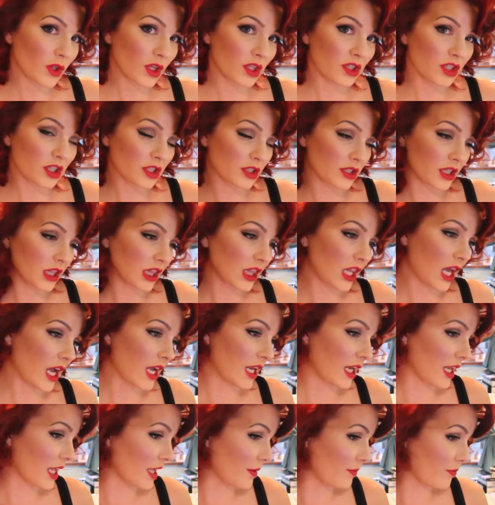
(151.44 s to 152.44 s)
Just
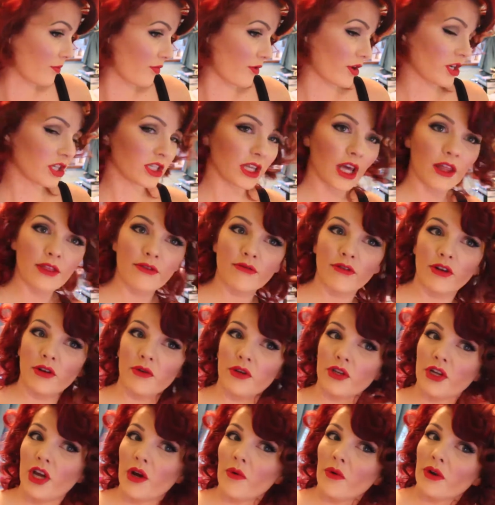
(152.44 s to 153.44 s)
lightly brush that through. You
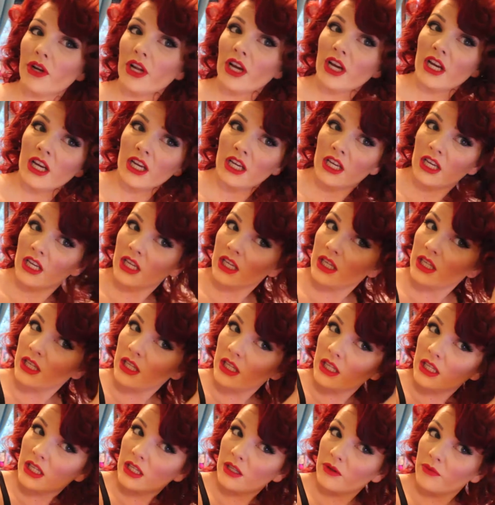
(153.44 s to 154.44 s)
don't want to
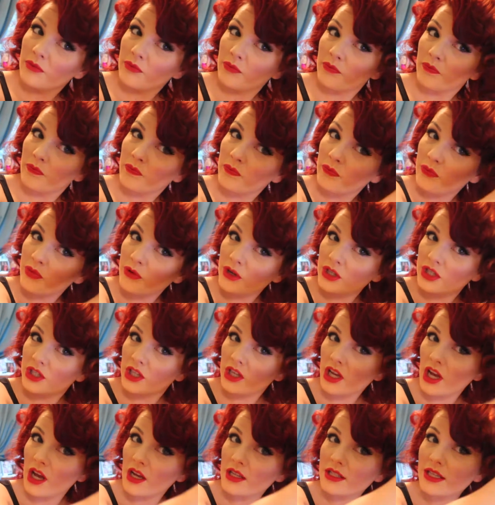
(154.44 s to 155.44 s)
brush the
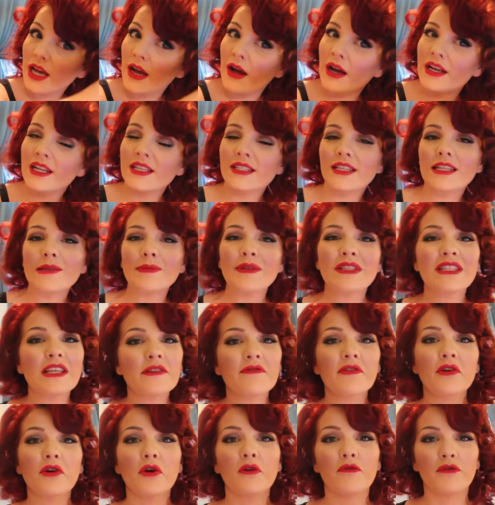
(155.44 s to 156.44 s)
curls out, and it's going to be
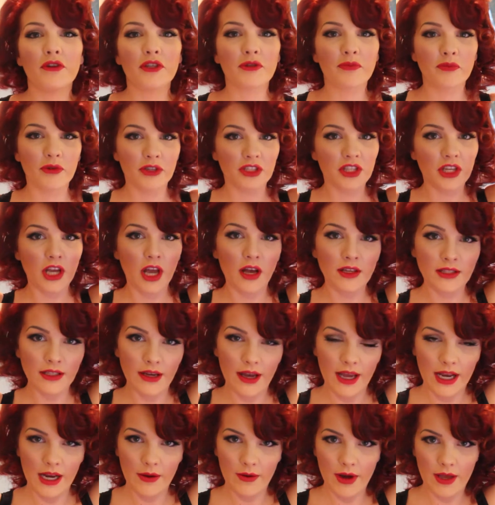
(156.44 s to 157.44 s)
difficult for you to brush the curls out
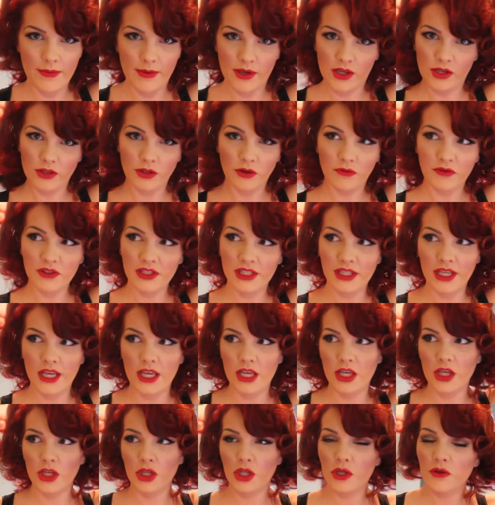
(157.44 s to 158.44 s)
anyway, because
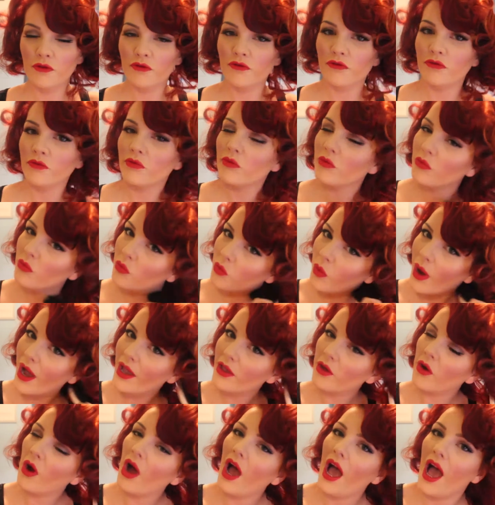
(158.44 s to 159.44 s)
obviously you've wet
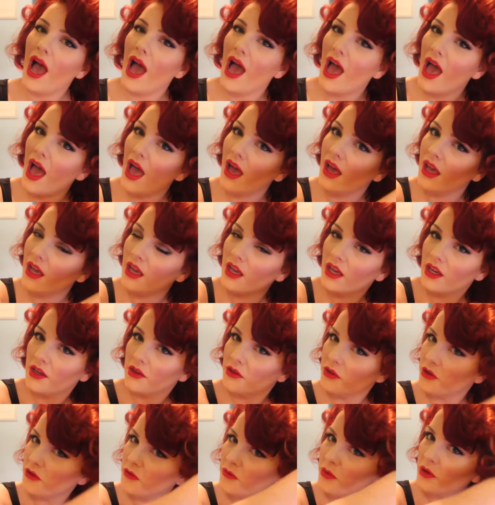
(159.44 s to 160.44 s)
your hair,
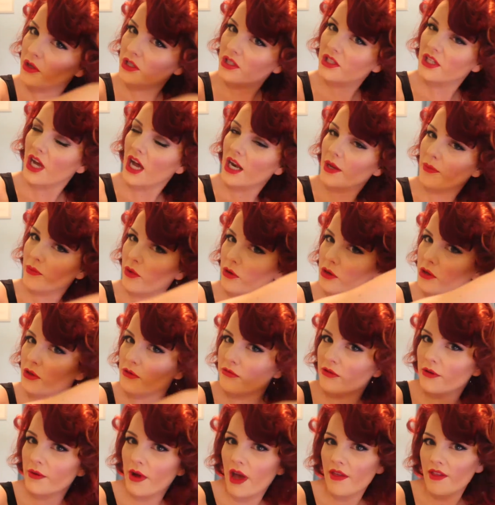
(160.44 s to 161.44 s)
you've put a styling product
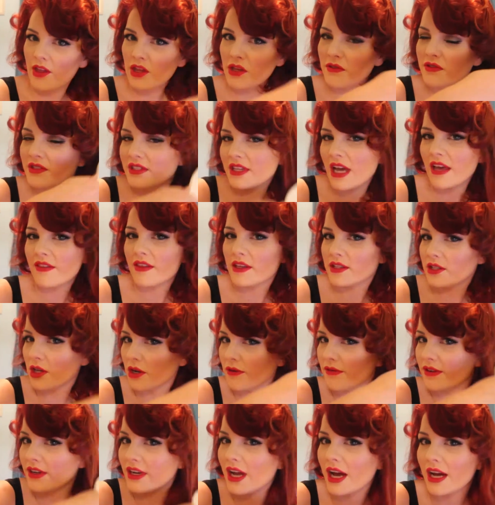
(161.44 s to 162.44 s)
through it, and then you've set this
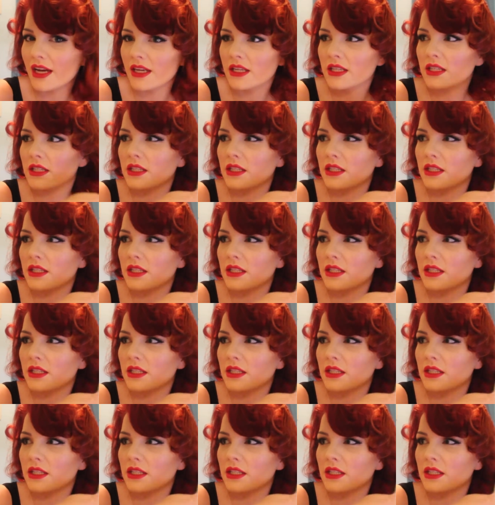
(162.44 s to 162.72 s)
overnight.